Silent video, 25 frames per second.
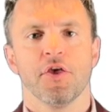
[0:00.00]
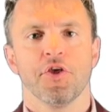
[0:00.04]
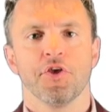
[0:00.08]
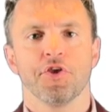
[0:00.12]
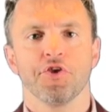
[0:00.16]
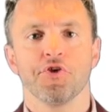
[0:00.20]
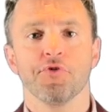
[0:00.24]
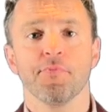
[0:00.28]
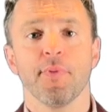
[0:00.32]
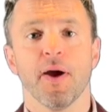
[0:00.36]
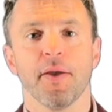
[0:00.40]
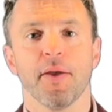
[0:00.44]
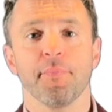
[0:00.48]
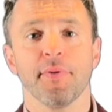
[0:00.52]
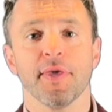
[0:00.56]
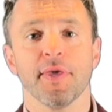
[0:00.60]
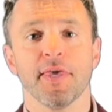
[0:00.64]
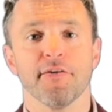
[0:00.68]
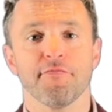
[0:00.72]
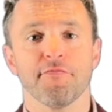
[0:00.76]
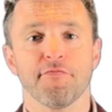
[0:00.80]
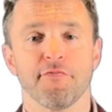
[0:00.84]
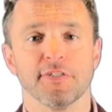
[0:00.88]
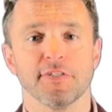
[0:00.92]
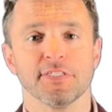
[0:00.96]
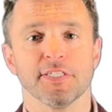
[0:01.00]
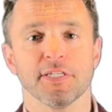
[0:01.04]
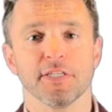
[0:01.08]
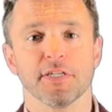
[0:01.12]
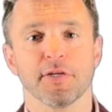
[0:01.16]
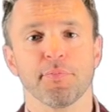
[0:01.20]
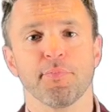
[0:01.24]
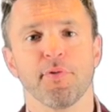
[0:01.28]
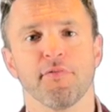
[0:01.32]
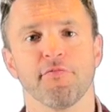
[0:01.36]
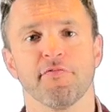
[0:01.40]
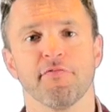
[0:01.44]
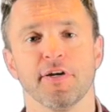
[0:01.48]
You might be a fertility
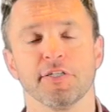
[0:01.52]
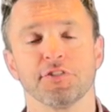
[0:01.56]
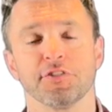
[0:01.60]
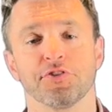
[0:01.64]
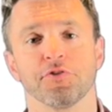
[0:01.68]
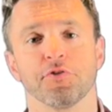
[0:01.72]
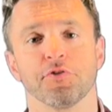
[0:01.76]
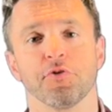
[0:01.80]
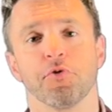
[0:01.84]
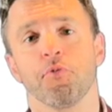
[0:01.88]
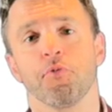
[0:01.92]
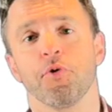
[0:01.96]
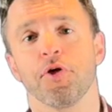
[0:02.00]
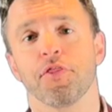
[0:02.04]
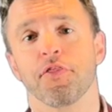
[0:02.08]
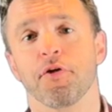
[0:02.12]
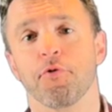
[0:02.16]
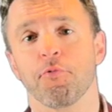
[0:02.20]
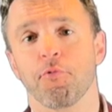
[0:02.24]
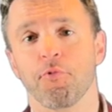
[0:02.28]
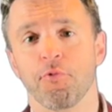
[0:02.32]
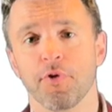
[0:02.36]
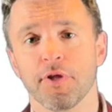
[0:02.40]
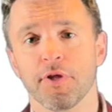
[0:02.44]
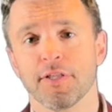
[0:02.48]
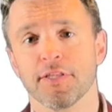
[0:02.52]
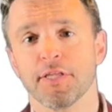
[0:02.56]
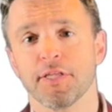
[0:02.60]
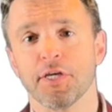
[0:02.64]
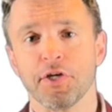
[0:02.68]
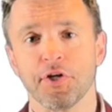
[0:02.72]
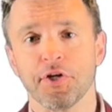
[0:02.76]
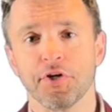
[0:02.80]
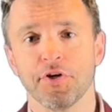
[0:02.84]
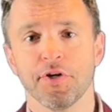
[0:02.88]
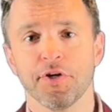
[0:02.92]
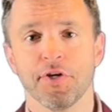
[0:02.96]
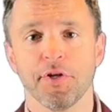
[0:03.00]
professional with a really
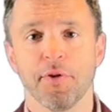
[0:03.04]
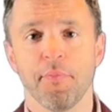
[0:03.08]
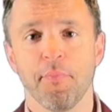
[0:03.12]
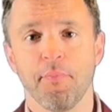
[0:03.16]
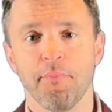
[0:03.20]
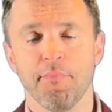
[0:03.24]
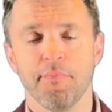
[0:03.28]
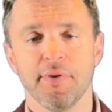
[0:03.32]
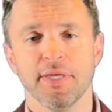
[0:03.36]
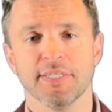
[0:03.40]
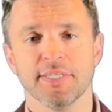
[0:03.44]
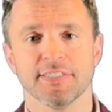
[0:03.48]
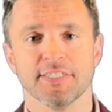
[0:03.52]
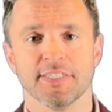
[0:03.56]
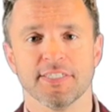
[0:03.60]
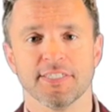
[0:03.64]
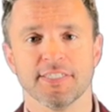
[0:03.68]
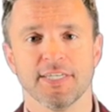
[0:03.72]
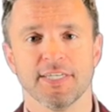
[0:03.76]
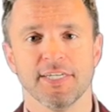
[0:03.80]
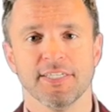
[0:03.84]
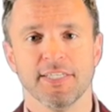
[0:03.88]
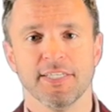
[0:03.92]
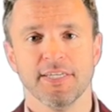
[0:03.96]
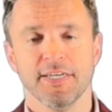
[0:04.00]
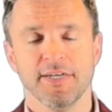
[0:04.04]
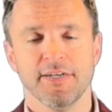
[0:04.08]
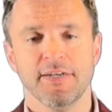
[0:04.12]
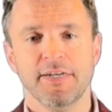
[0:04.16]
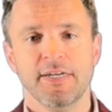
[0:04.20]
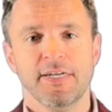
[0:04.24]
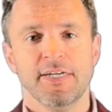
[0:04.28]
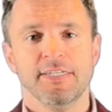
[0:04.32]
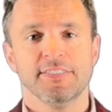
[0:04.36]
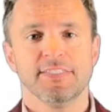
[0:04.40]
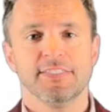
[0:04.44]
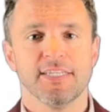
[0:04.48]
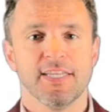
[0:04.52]
good business idea.
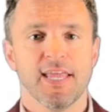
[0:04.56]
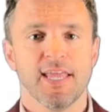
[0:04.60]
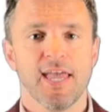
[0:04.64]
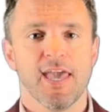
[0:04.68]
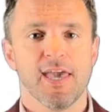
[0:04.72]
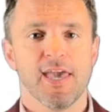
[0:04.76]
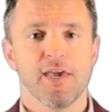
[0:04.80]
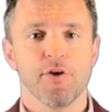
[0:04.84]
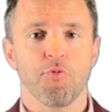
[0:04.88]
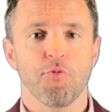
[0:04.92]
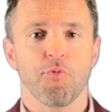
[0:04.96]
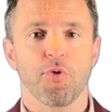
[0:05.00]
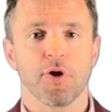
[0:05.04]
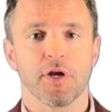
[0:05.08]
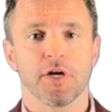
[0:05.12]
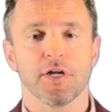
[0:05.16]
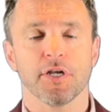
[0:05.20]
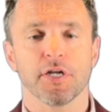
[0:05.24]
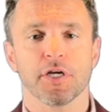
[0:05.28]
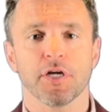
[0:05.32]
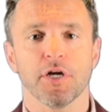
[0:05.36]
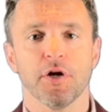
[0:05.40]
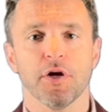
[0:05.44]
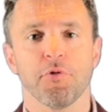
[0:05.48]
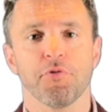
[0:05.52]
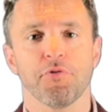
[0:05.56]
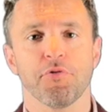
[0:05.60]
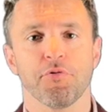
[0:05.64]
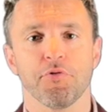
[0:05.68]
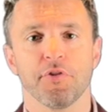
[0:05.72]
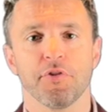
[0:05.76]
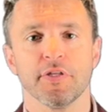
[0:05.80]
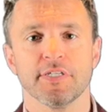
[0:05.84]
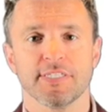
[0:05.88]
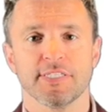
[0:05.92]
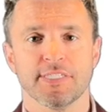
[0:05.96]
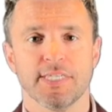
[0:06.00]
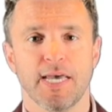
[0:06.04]
Today, we're going to go through
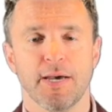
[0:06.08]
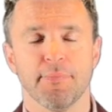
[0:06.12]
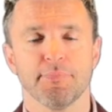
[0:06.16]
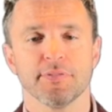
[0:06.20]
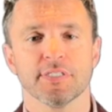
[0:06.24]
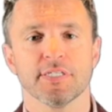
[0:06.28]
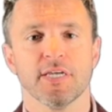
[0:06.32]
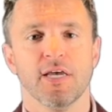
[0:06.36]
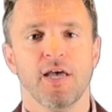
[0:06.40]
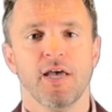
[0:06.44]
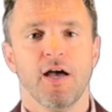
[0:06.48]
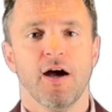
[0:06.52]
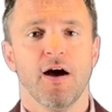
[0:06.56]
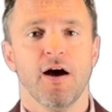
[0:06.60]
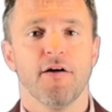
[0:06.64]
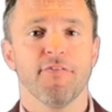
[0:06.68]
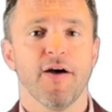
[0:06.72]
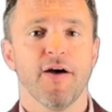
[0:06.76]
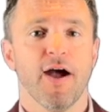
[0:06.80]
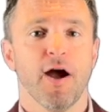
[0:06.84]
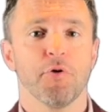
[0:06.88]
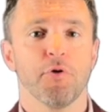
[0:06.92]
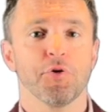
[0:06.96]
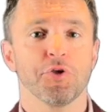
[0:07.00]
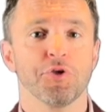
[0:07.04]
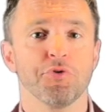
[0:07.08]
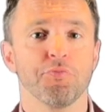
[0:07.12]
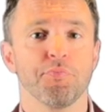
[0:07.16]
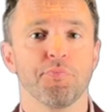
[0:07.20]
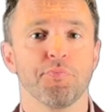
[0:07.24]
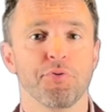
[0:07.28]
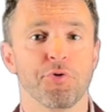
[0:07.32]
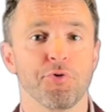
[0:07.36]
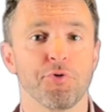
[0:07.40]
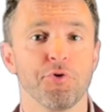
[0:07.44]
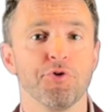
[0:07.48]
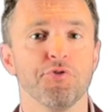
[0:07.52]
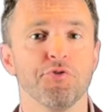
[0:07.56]
the steps of how you
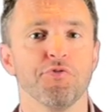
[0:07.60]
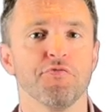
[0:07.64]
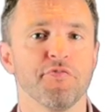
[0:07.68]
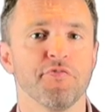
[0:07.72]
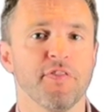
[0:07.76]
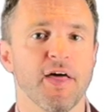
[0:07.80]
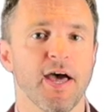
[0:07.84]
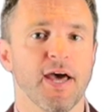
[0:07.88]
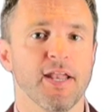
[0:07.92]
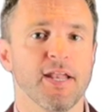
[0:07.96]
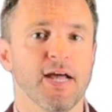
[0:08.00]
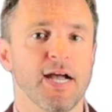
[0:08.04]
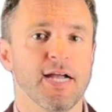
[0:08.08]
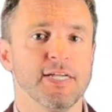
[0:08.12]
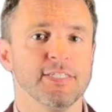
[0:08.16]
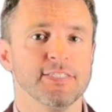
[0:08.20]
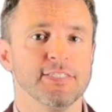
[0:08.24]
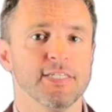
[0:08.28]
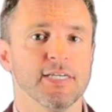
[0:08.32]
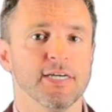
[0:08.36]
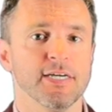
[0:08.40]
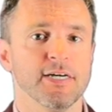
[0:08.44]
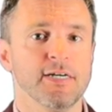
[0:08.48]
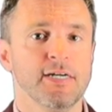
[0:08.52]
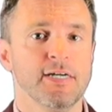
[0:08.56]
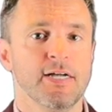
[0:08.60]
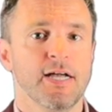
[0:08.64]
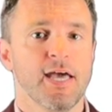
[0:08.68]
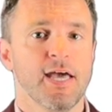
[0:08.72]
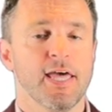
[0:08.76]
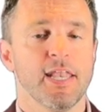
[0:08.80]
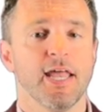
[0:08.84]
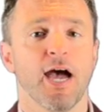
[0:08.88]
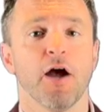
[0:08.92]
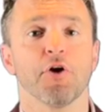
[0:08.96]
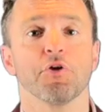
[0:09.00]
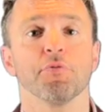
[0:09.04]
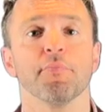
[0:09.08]
prove that idea
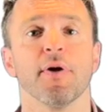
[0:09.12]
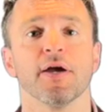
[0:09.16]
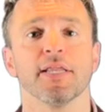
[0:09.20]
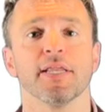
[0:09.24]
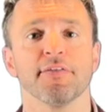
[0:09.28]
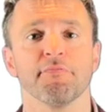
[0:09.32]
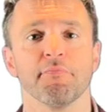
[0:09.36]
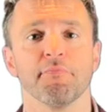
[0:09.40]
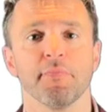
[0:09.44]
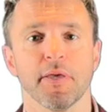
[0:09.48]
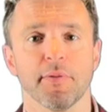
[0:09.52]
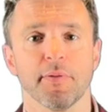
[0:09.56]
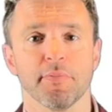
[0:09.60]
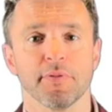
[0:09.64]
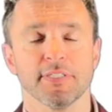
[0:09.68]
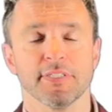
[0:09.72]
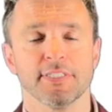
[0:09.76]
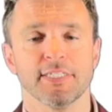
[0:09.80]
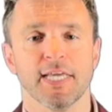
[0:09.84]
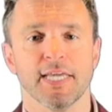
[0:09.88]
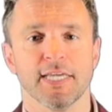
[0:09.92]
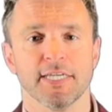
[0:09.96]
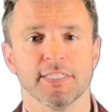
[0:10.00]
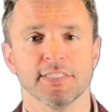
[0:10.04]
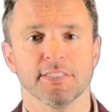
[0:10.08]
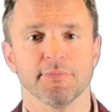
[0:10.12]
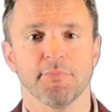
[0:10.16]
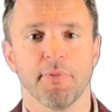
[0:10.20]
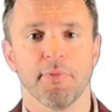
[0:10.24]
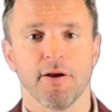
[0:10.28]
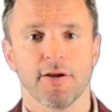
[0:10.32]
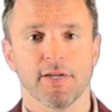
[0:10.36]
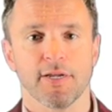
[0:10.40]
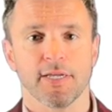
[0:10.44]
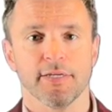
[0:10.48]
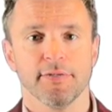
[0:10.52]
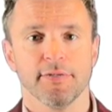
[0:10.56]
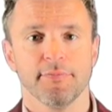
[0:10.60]
and how you might even be able to take it to
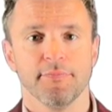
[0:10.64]
market.